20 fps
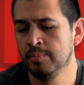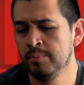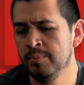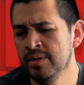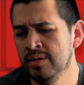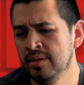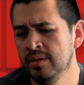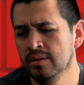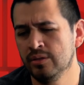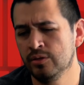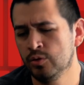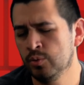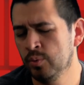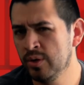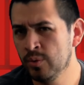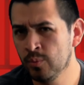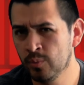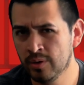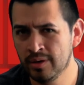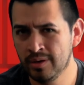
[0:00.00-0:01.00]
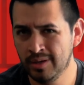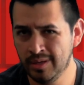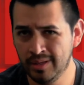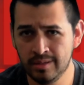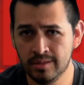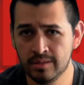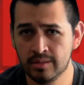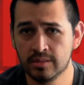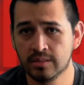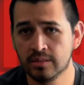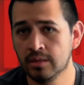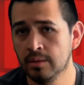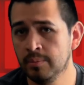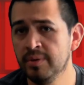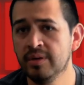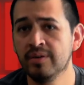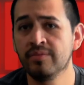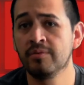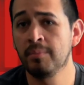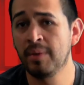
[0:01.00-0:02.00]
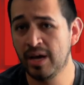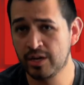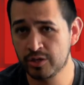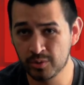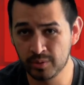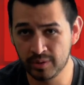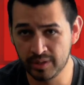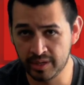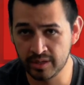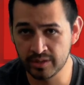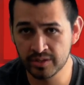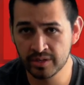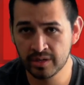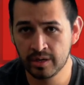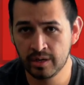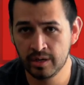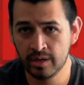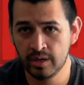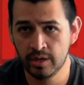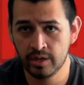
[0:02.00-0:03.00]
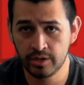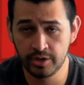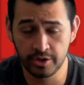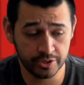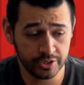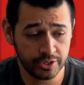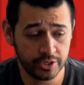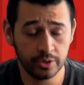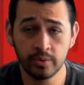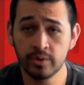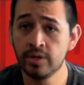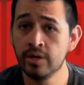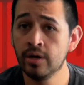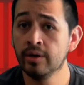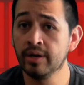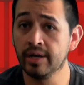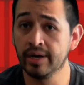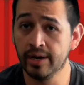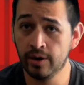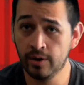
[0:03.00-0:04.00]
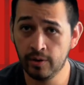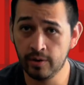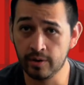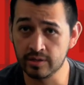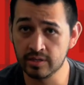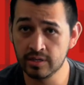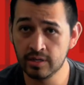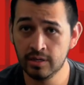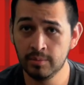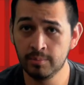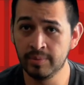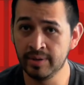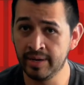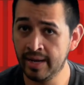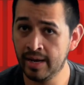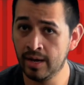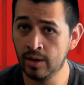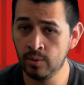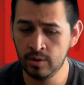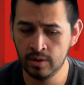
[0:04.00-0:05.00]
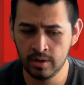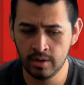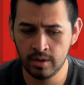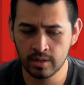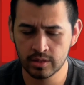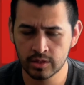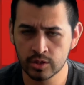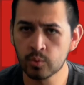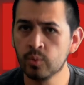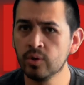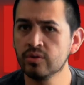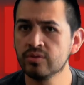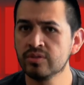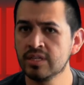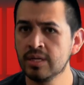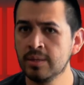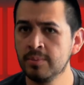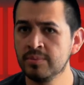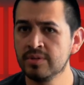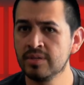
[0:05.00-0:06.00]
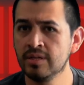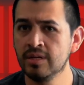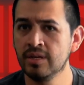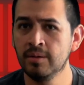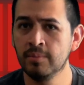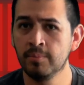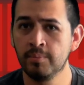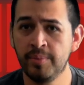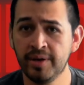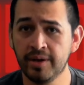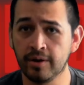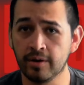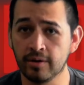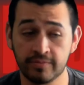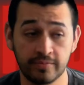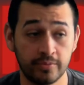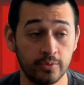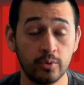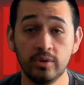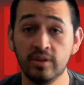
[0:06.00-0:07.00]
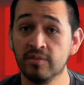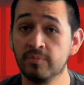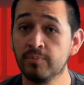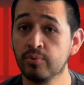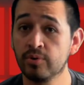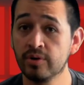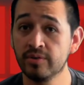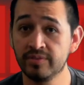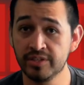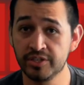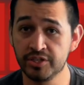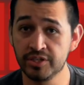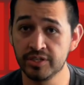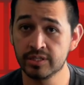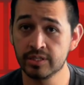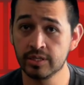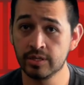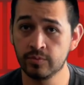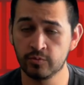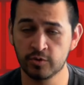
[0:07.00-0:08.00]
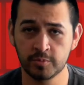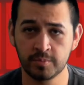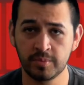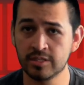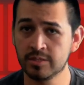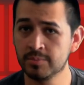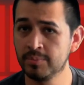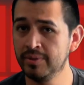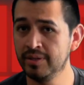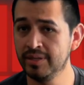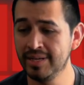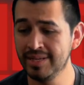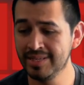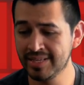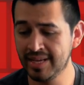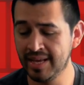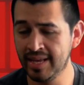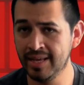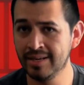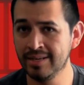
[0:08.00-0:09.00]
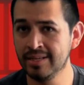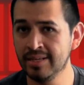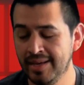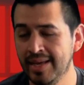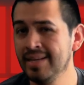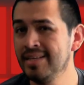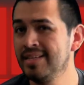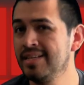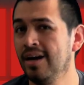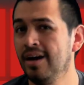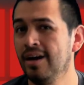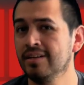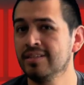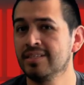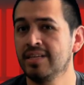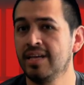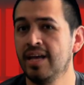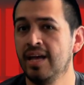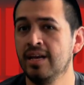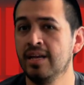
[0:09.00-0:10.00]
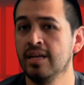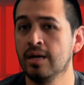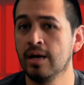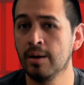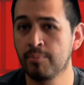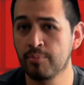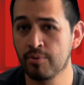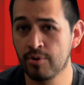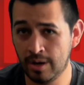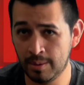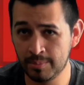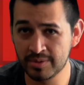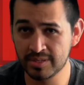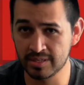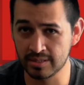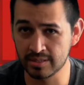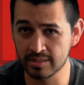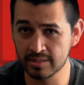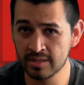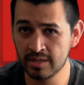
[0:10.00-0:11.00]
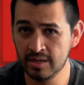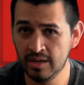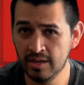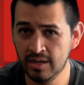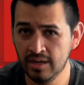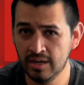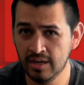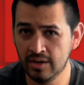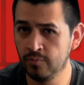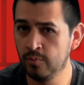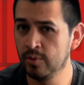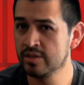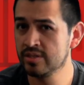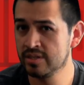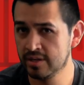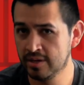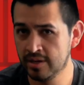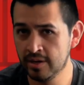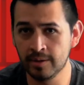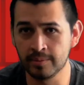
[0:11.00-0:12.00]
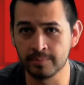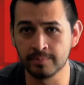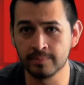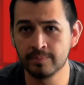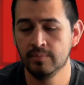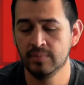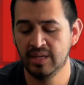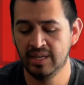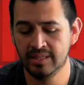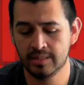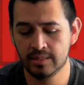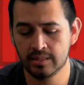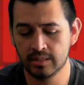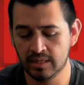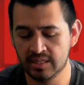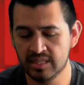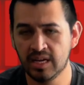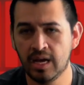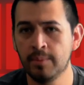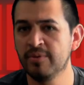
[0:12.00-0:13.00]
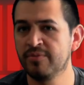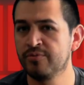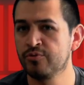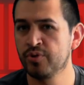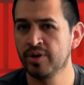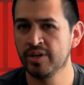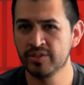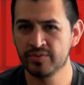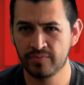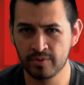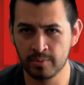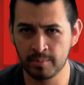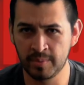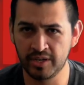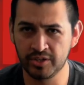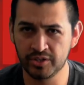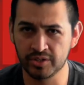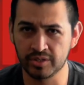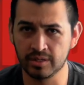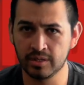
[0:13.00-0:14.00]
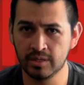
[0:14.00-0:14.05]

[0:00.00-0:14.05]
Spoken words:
Being 21 is a bit of a magical age. You're still young at heart, but now the world seems bigger, full of privileges, responsibilities, and intoxicating promises of what's to come. It's a time of transformation,